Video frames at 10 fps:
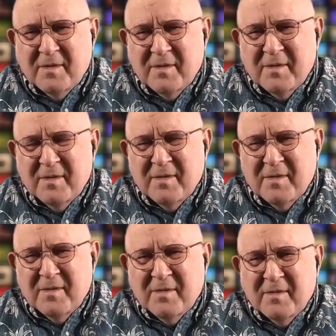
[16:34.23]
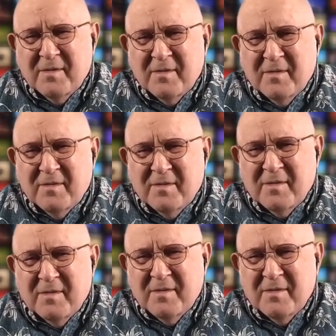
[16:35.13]

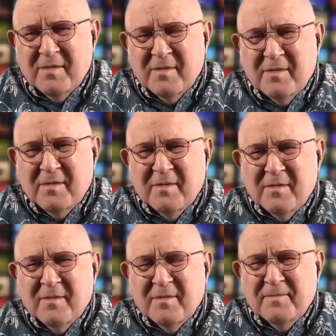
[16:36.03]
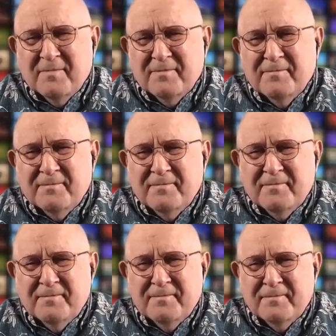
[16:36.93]

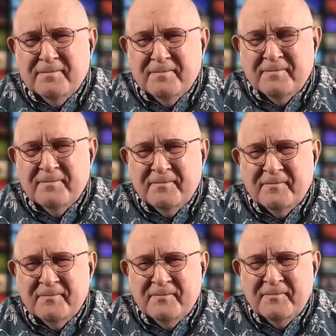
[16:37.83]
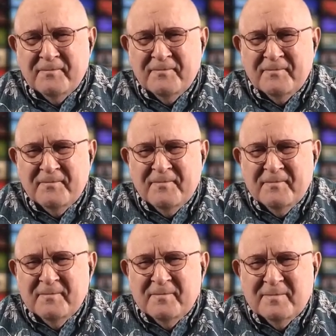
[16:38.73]

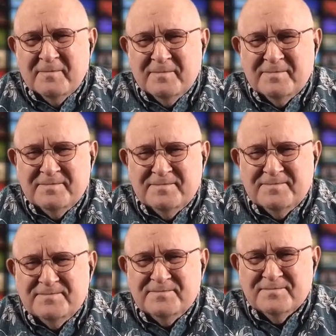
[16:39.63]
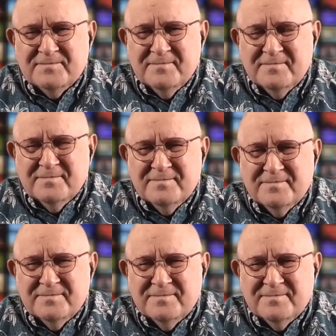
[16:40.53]

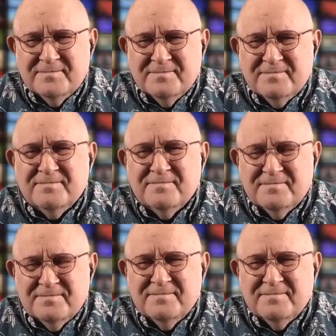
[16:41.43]
(not speaking)